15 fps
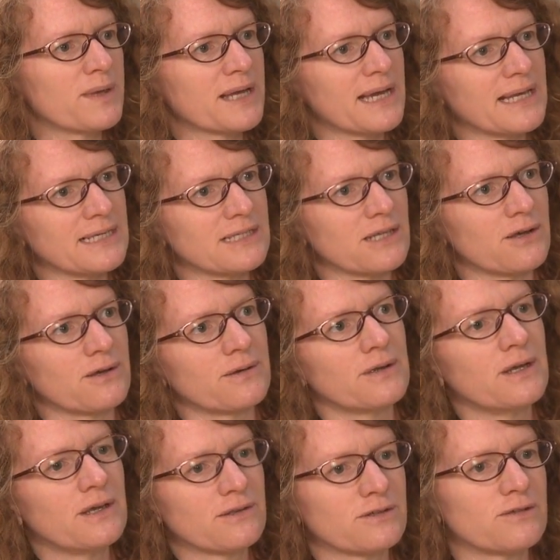because our
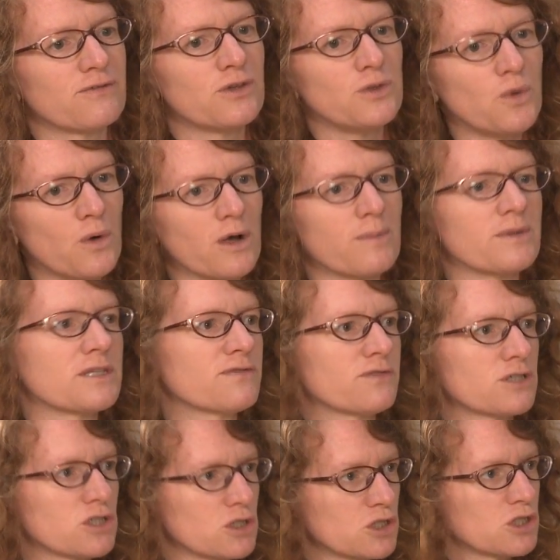sort of the norm is
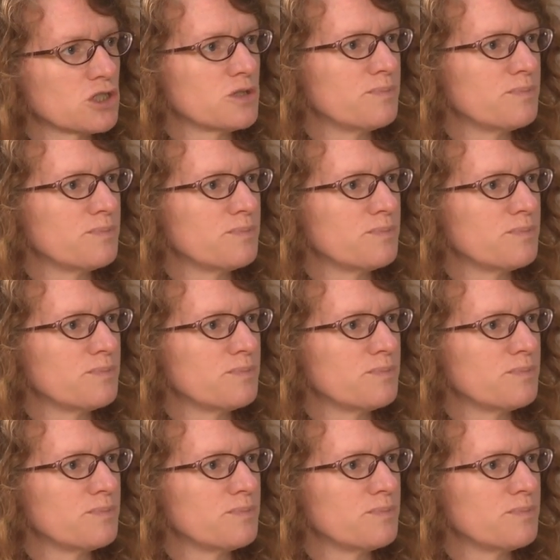for children